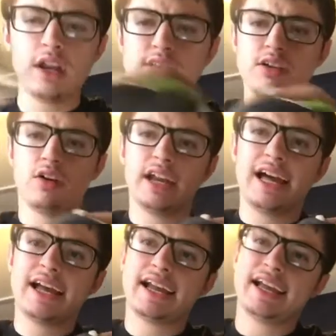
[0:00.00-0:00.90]
is going
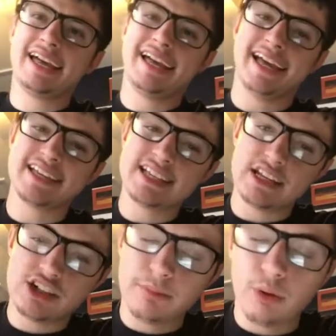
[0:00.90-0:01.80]
on, guys? It
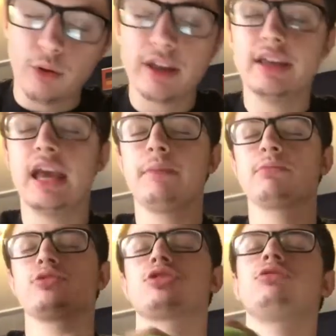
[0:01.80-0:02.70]
is your boy
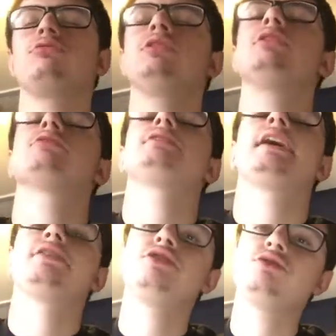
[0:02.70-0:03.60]
Gamers Goon, here
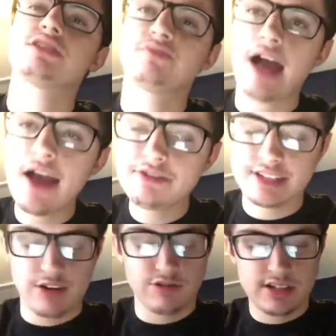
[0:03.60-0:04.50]
today to do the Survivor
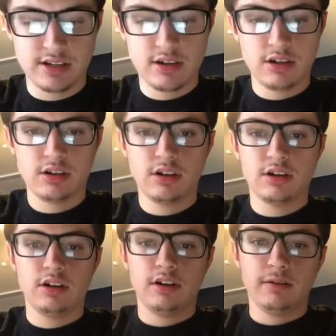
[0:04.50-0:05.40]
Series
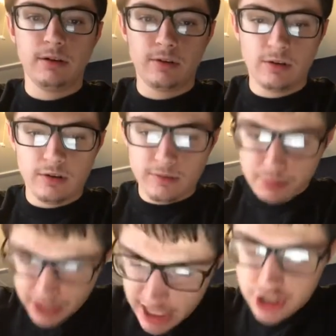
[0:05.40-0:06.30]

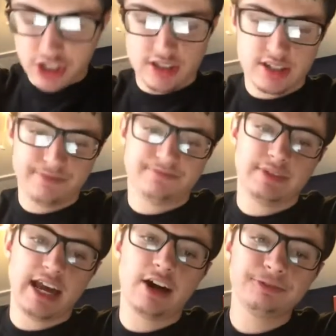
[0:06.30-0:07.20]
predictions.
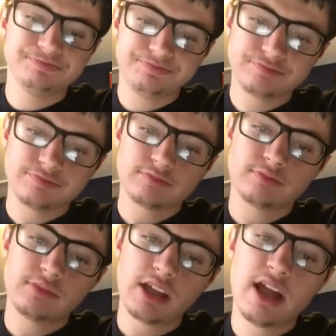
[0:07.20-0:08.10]
Now,
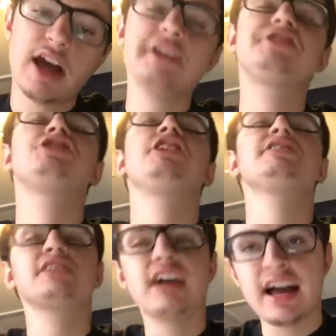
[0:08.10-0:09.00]
I
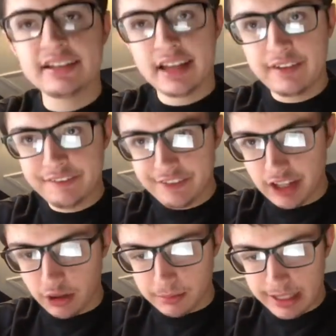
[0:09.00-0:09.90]
just got done
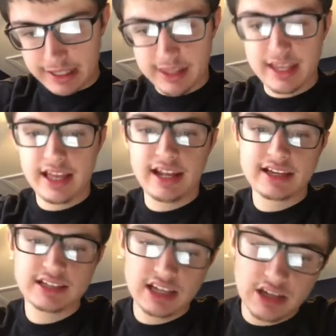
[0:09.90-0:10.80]
filming the
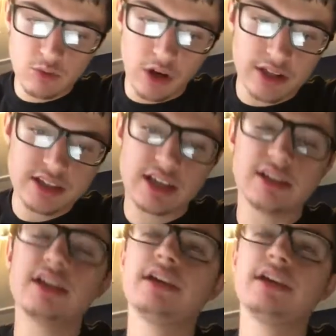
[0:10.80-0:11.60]
NXT ones, and